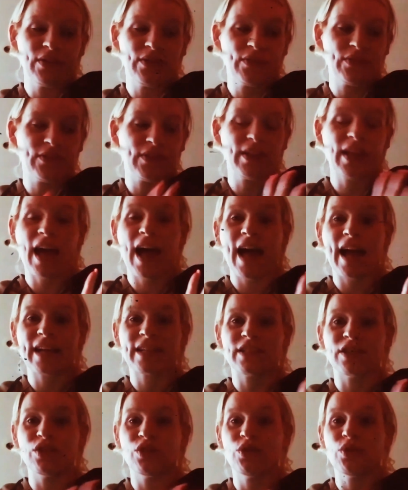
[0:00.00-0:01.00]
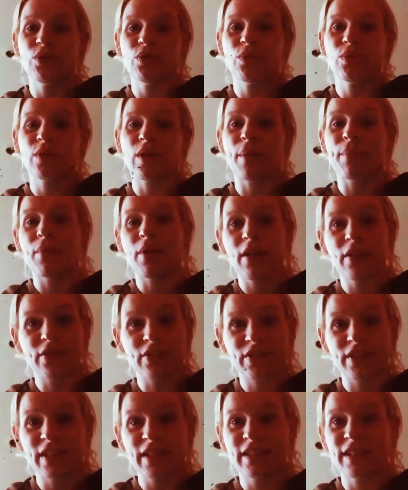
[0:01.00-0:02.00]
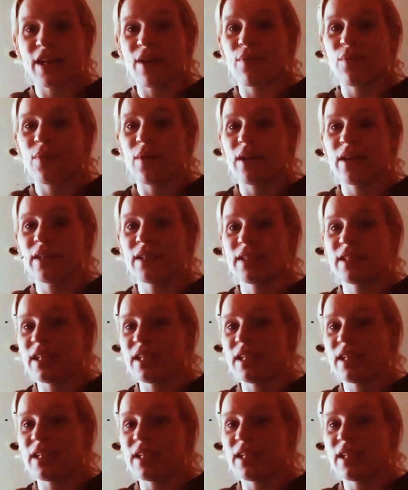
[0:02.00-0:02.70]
relax and do a couple other things at once